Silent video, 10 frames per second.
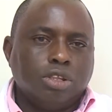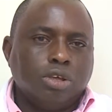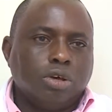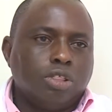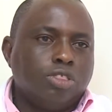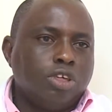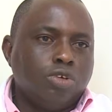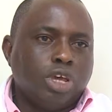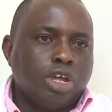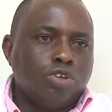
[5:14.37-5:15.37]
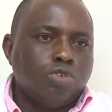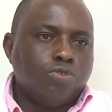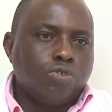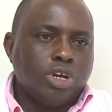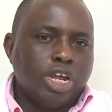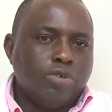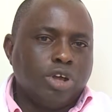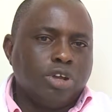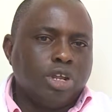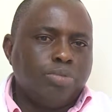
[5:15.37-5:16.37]
The other thing you can do for their
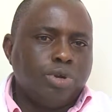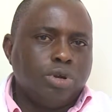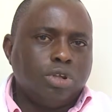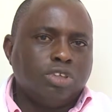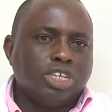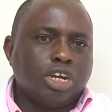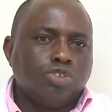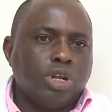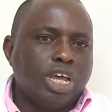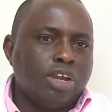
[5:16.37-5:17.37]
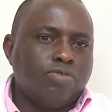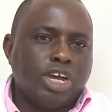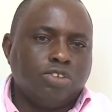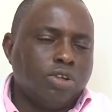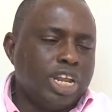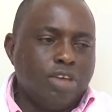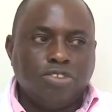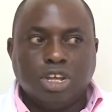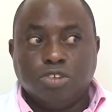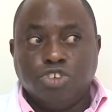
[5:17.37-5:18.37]
irregular periods is actually advise on
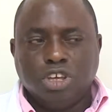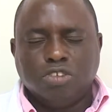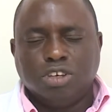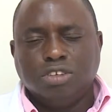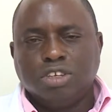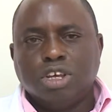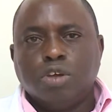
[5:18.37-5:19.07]
lifestyle changes.